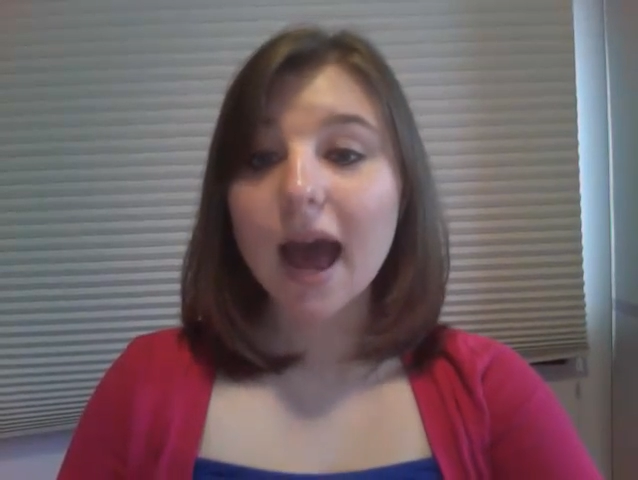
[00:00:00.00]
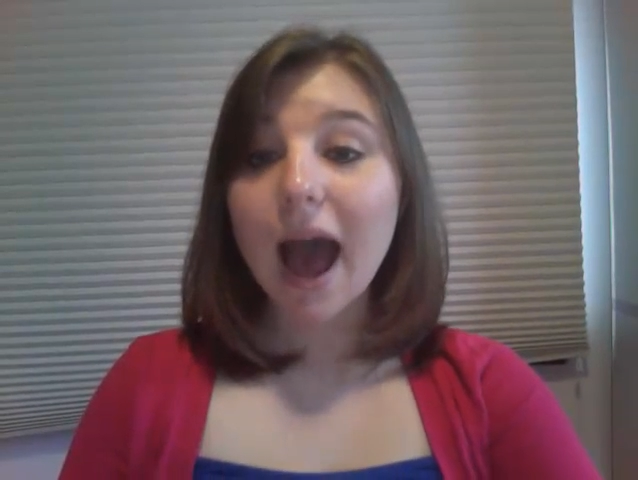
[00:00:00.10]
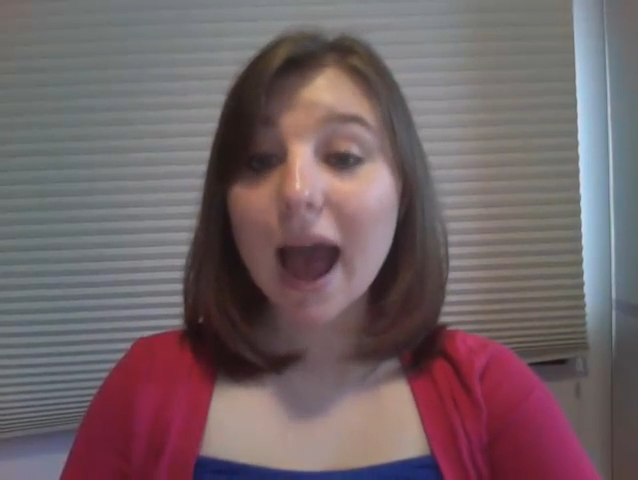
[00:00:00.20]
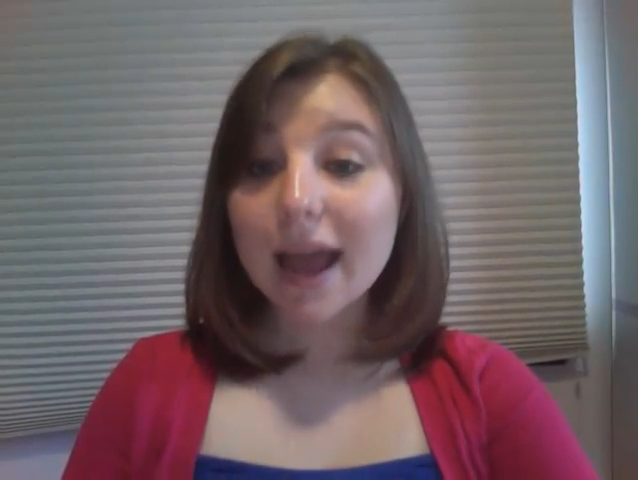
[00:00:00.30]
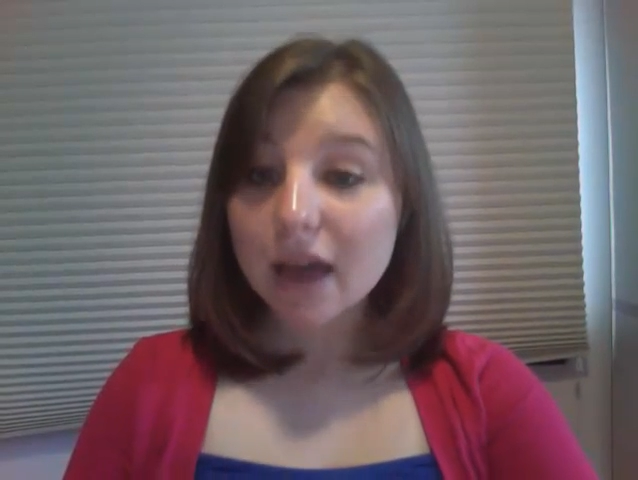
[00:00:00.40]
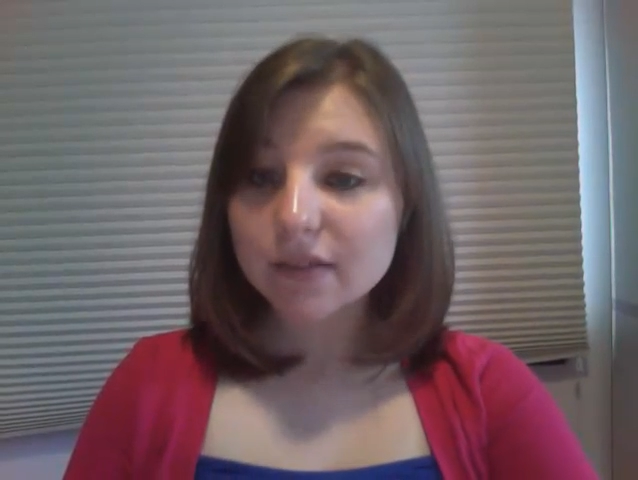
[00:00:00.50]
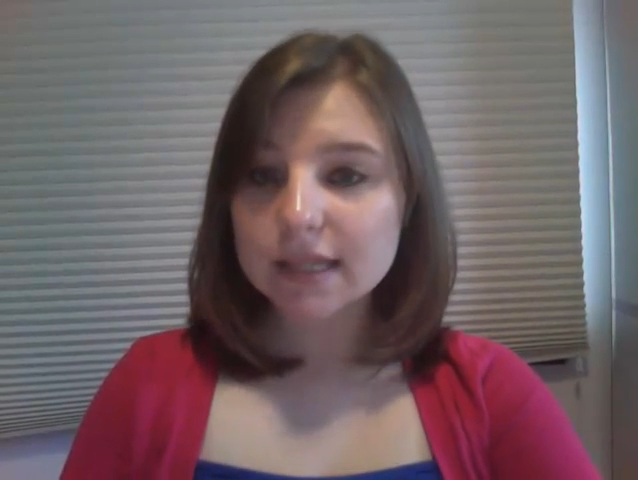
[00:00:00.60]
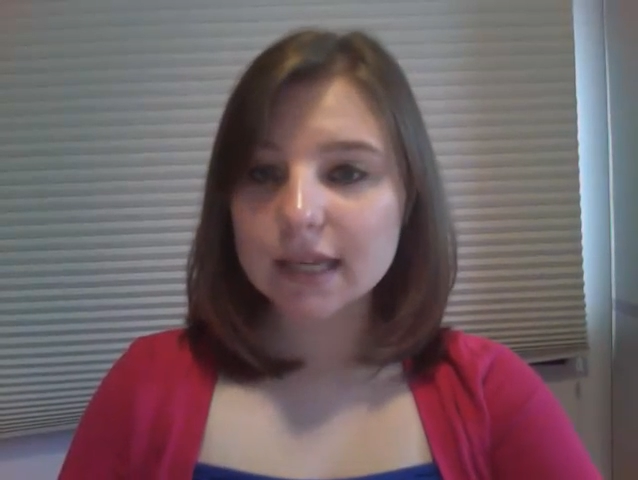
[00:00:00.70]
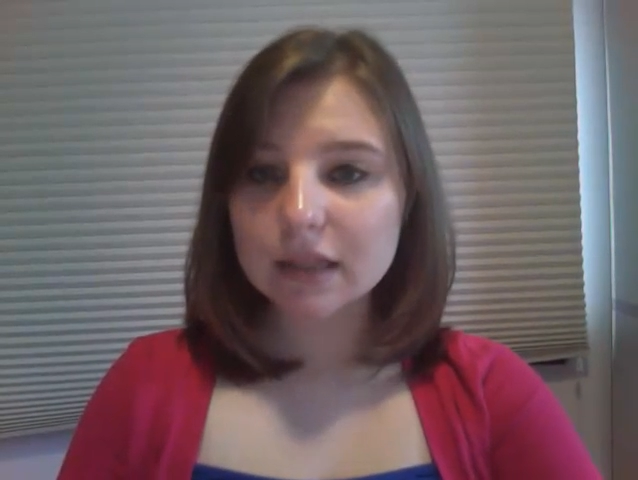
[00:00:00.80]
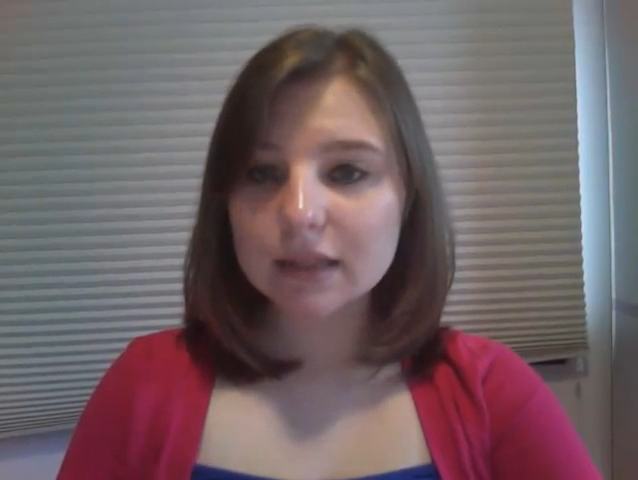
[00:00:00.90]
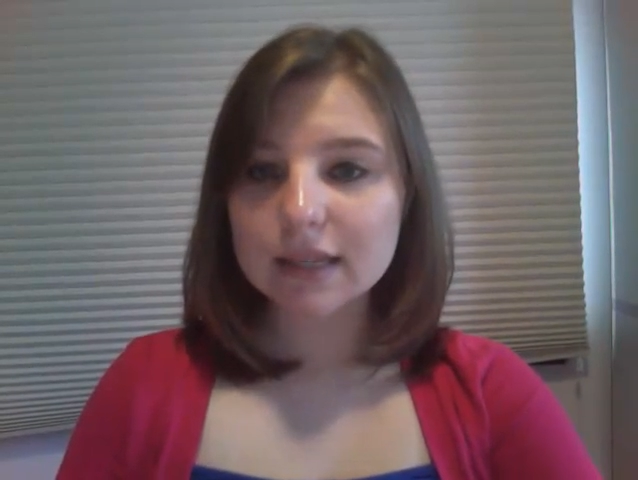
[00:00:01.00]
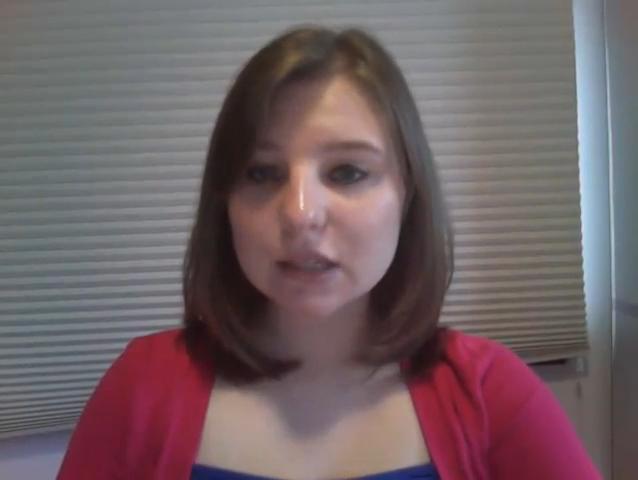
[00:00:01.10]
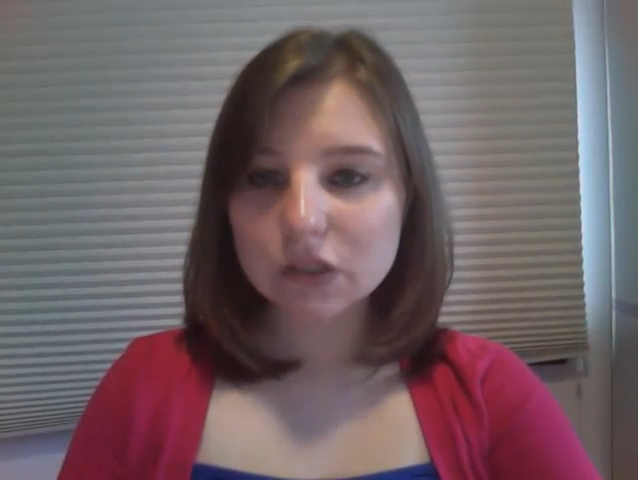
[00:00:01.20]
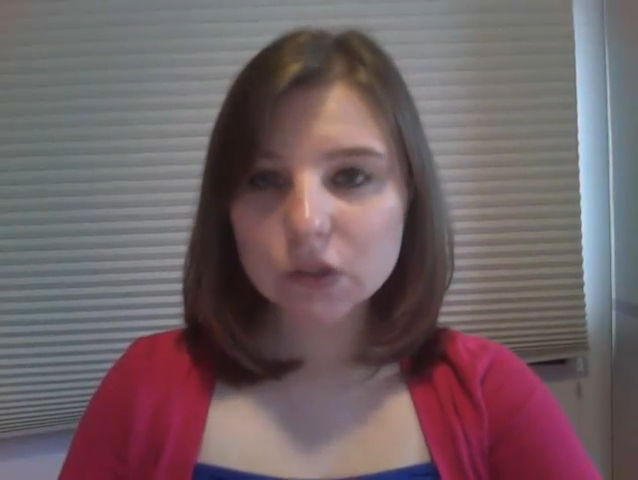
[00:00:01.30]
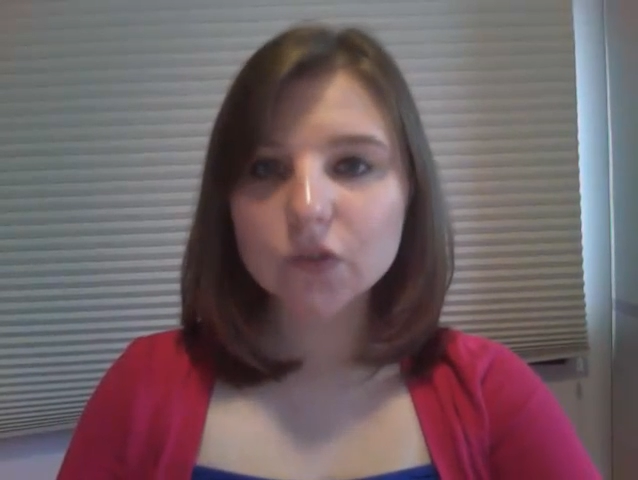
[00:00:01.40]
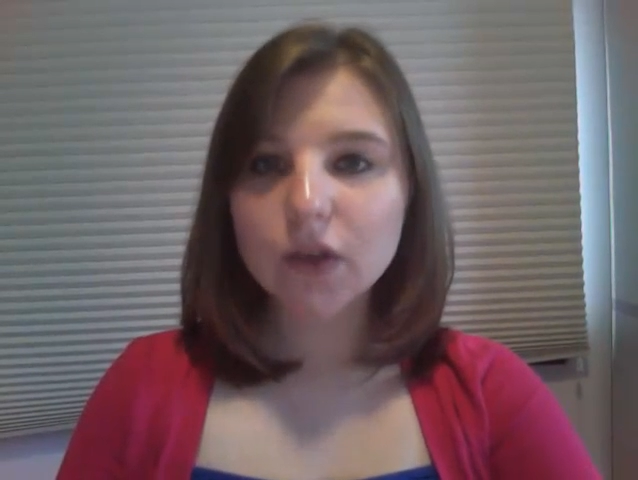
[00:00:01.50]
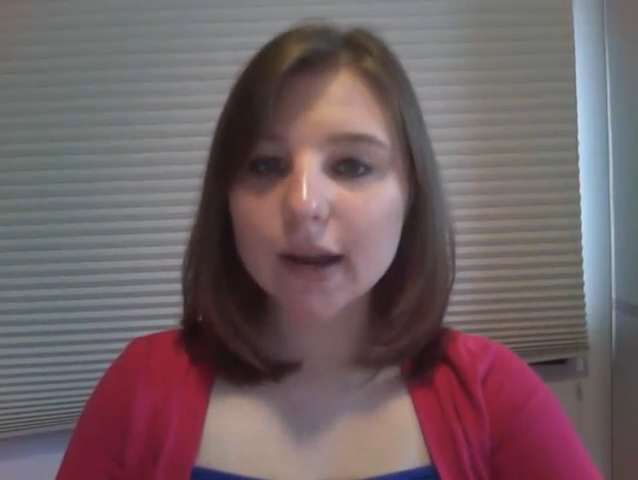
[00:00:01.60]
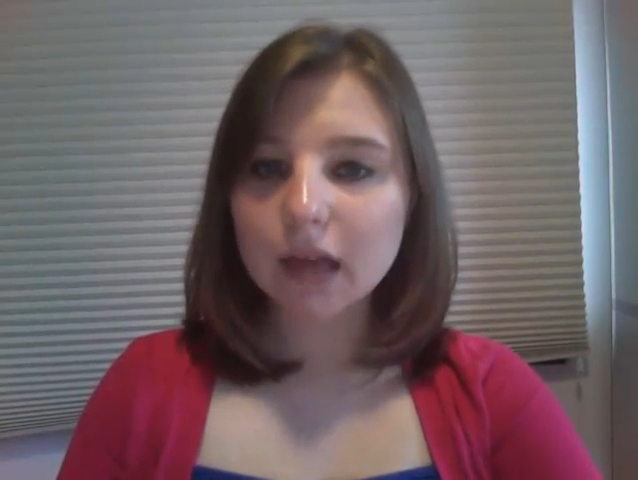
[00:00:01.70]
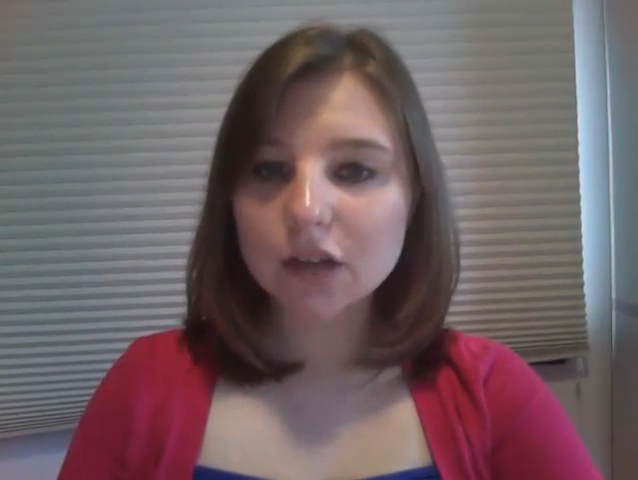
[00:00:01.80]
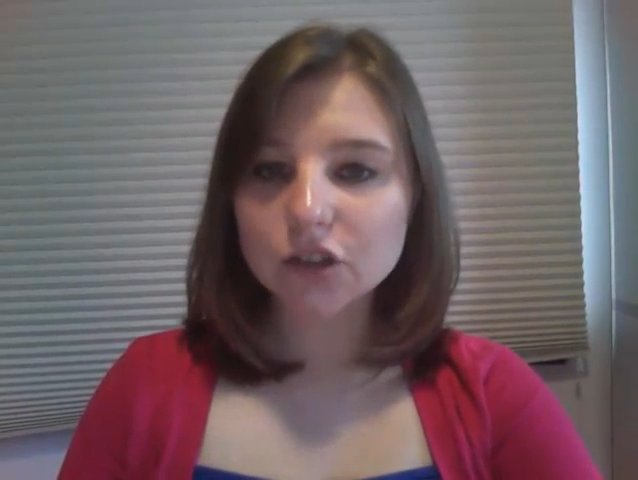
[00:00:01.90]
I have to think things through very
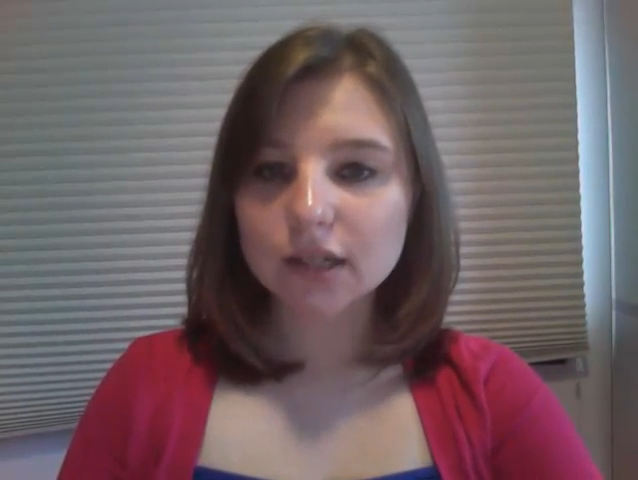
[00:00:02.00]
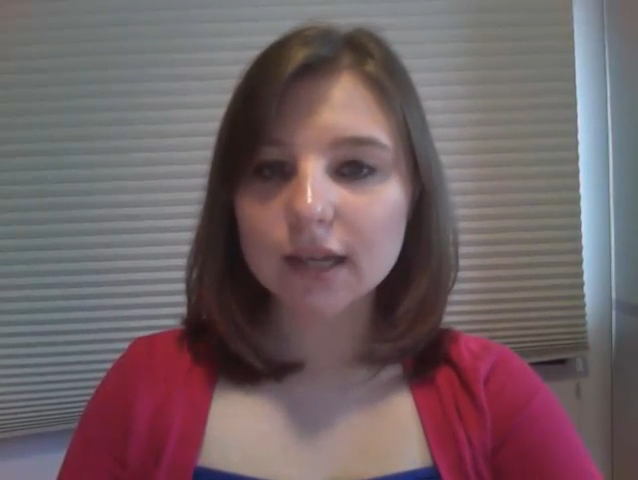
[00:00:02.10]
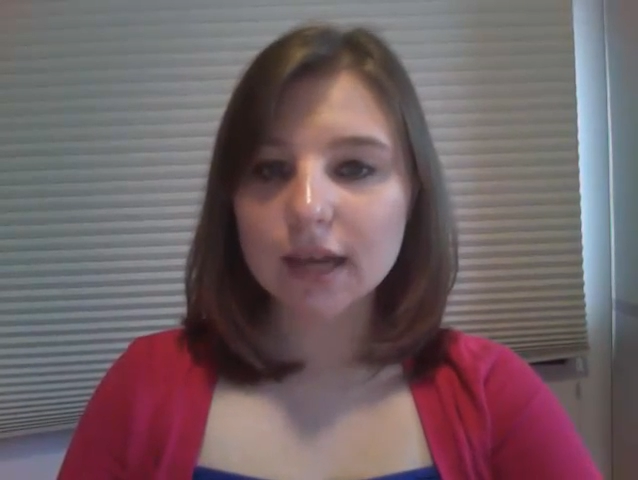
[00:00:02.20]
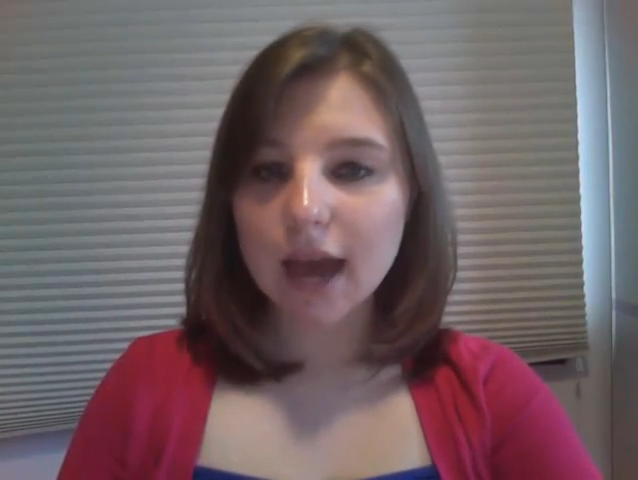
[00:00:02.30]
logically